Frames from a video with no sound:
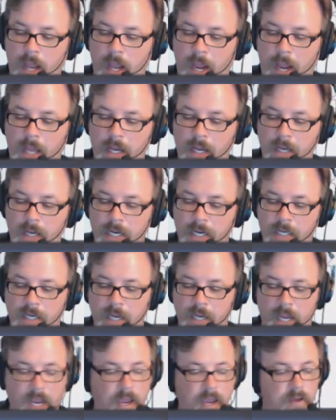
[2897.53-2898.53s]
and I need
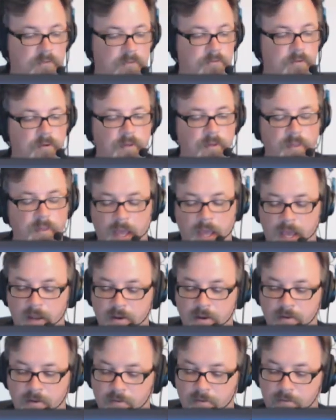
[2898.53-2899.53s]
to have that
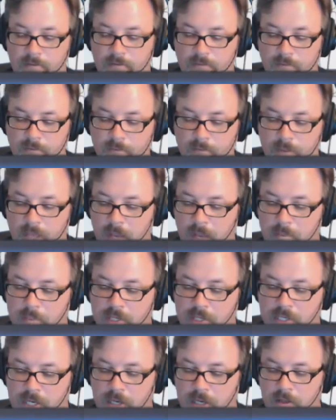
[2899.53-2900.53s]
that
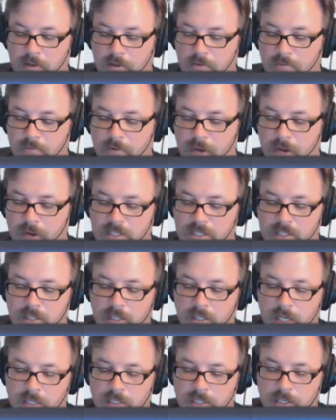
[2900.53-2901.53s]
particular phrase
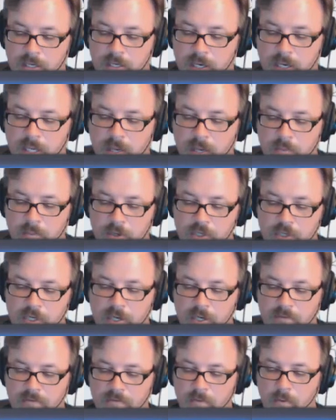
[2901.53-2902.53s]
selected and I keep
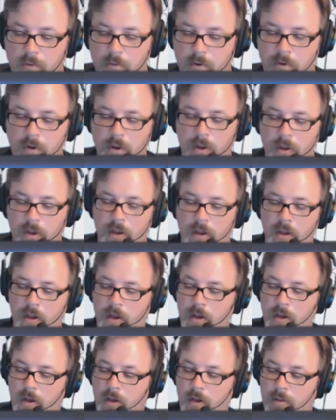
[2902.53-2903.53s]
reaching for
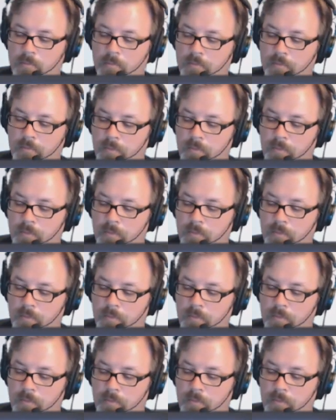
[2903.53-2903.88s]
um,